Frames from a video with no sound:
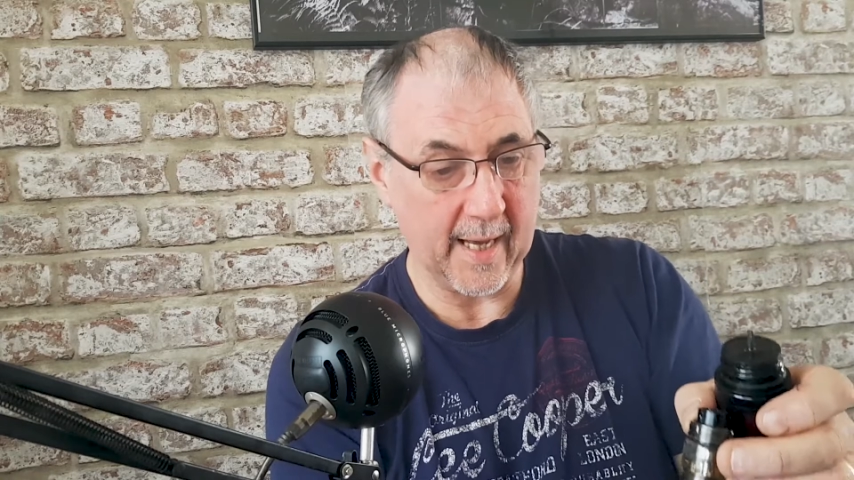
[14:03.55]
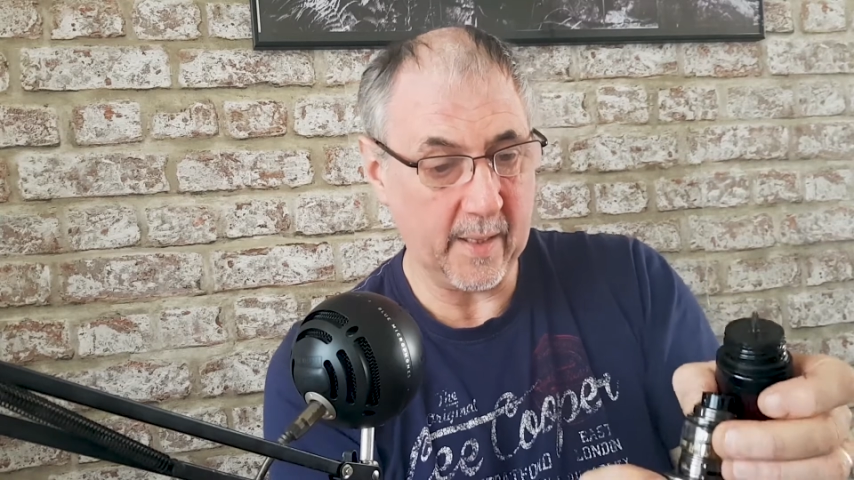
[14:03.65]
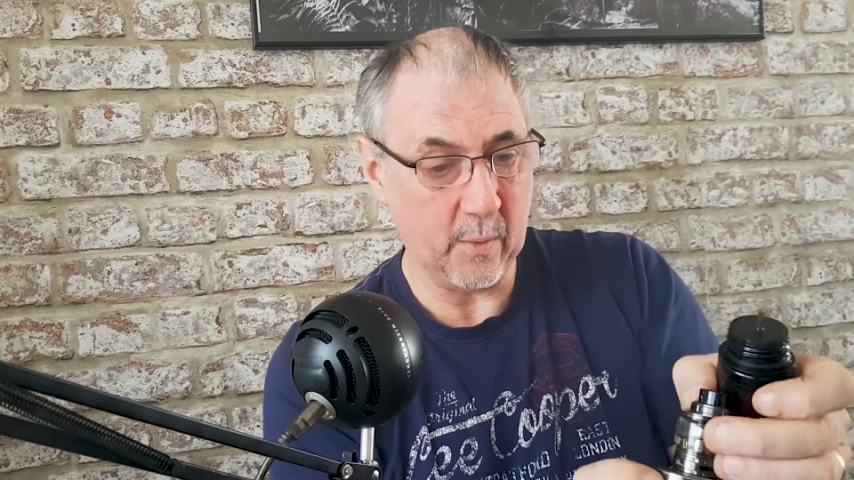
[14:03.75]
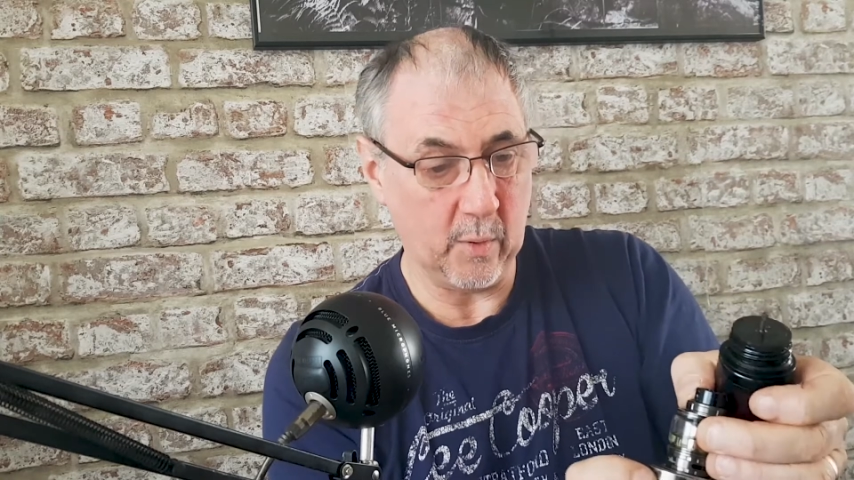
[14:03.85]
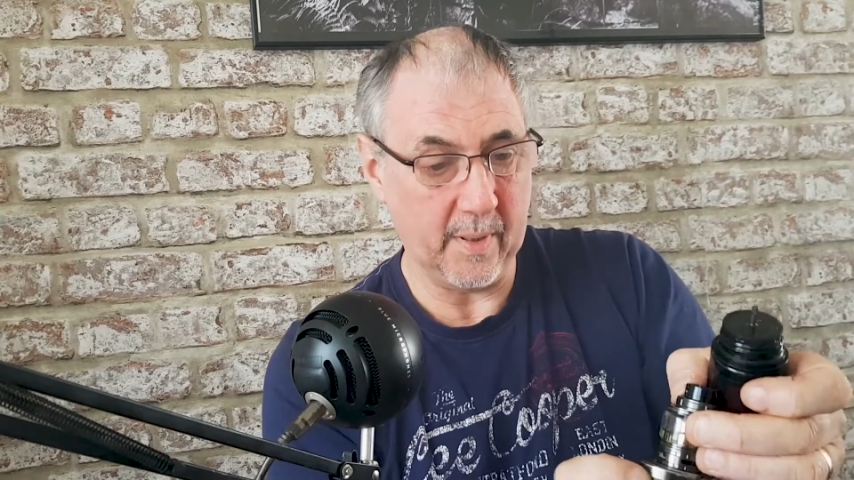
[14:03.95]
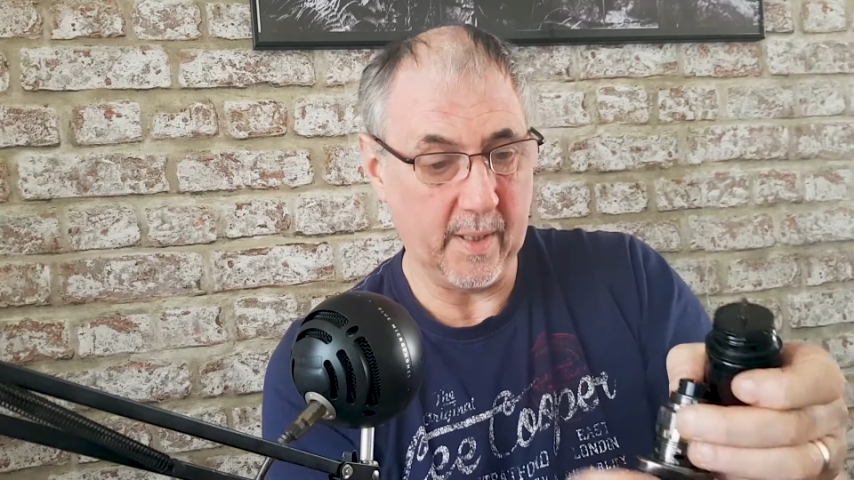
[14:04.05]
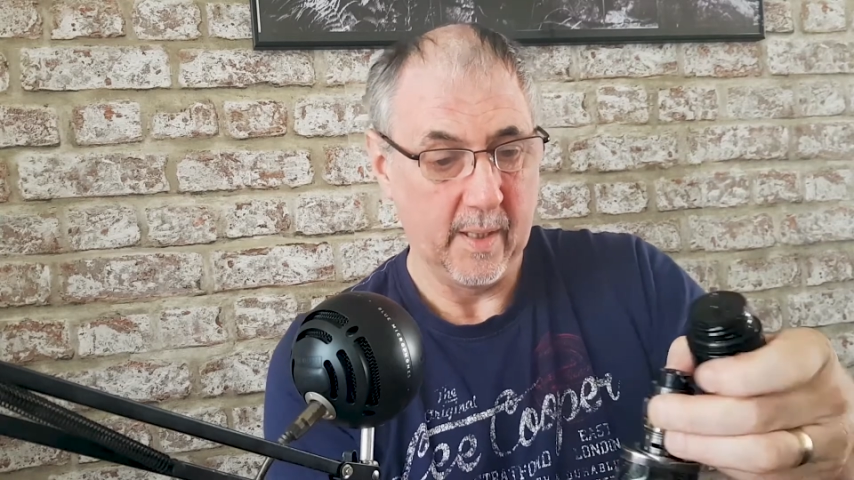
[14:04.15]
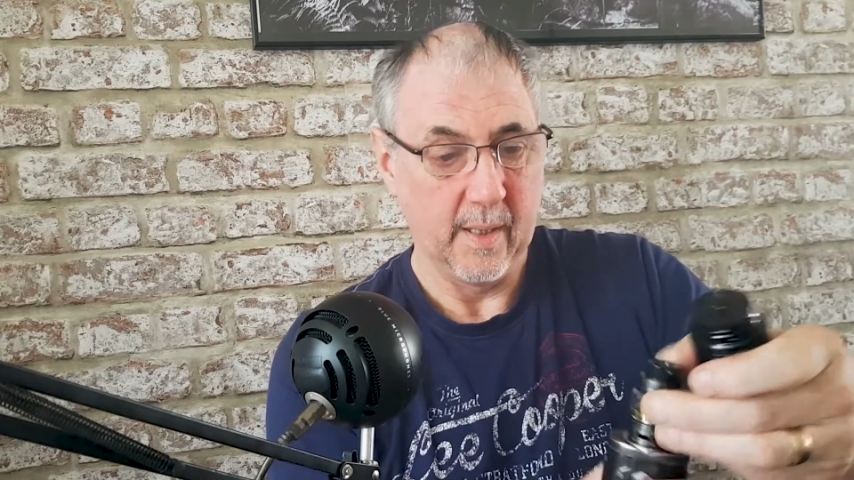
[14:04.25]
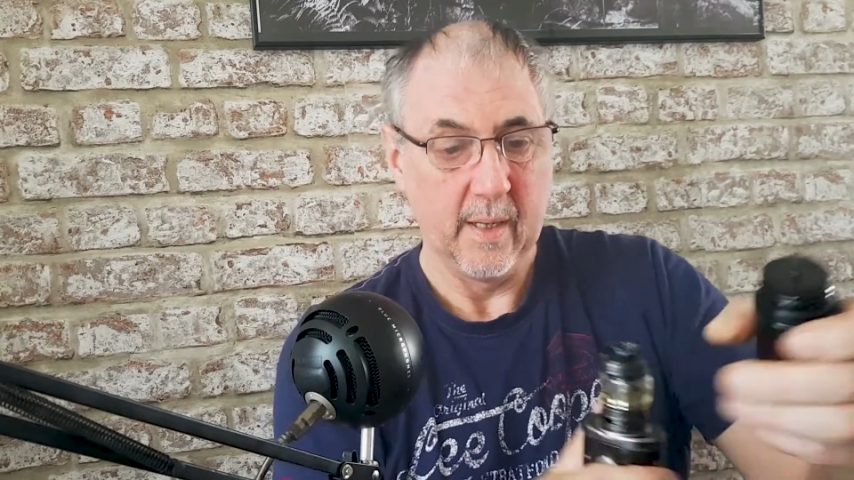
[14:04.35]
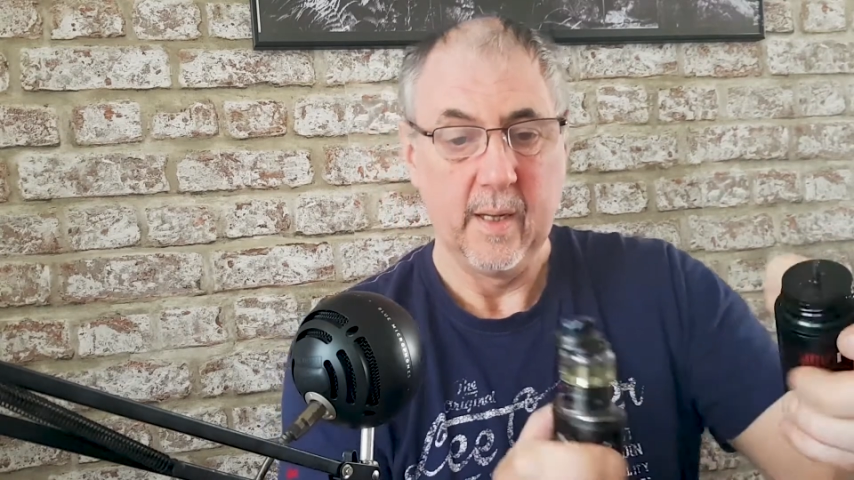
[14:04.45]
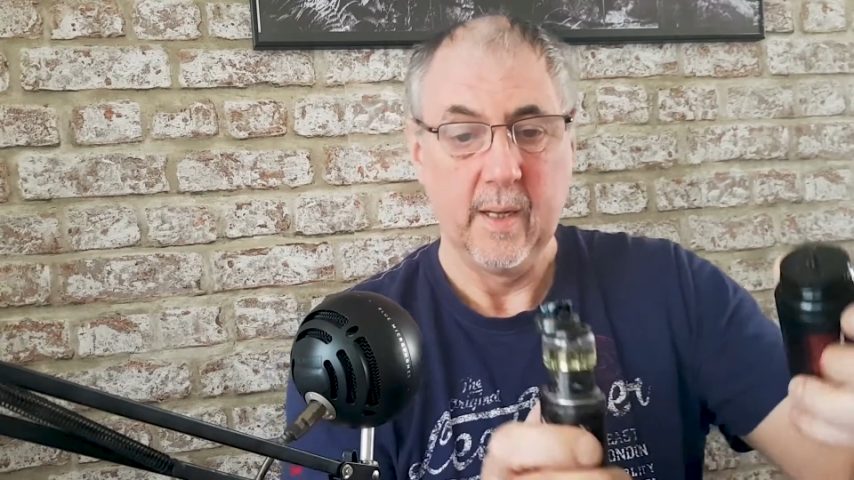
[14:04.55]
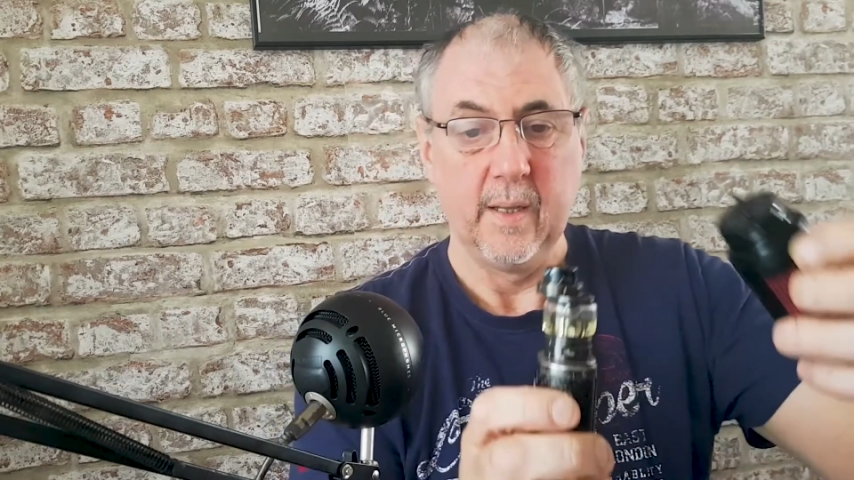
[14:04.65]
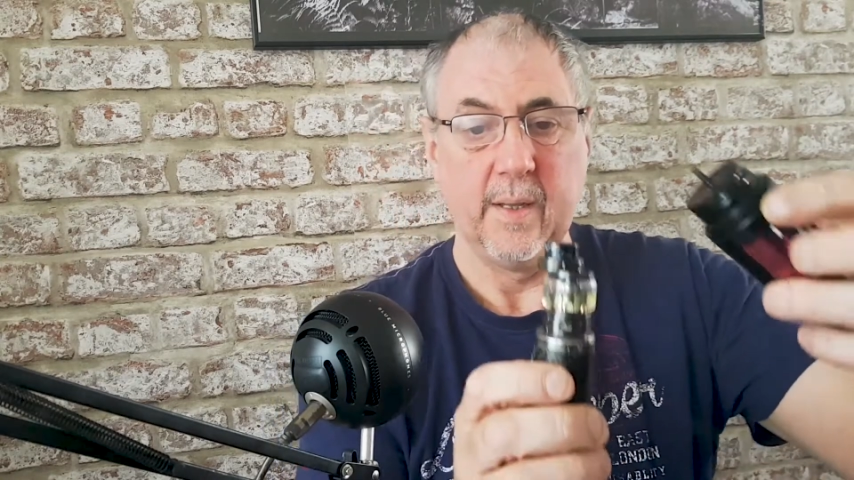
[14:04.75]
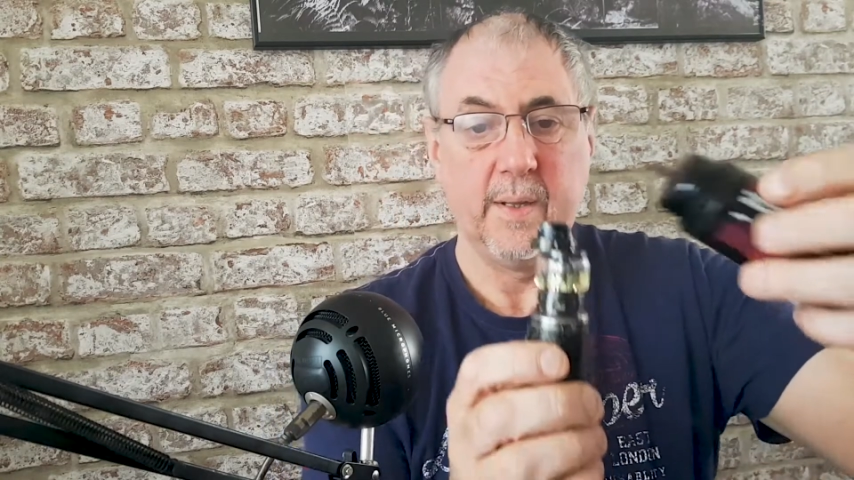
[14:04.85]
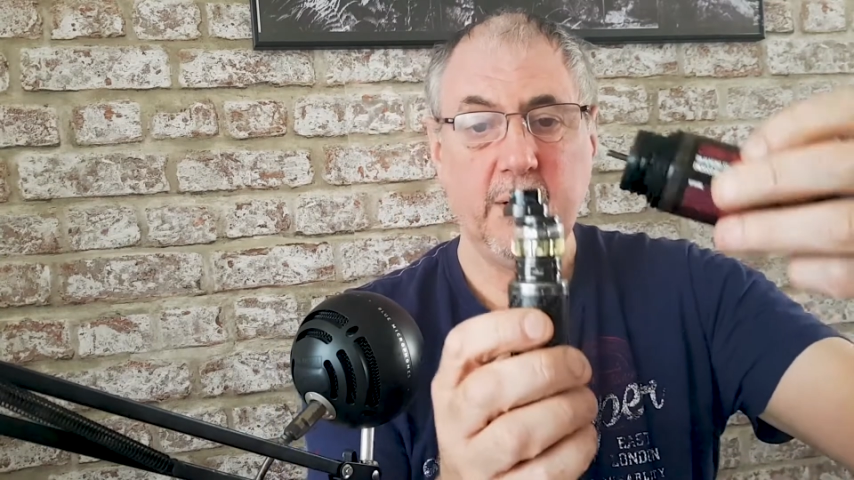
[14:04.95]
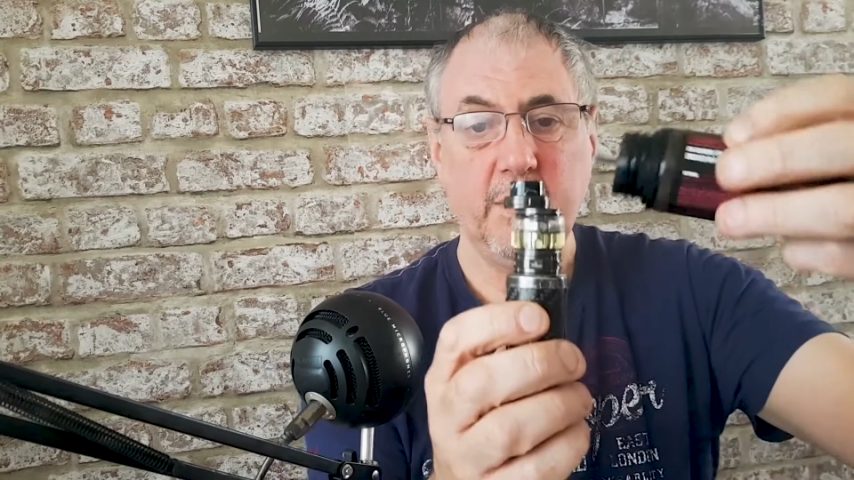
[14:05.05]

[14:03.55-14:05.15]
that open. They do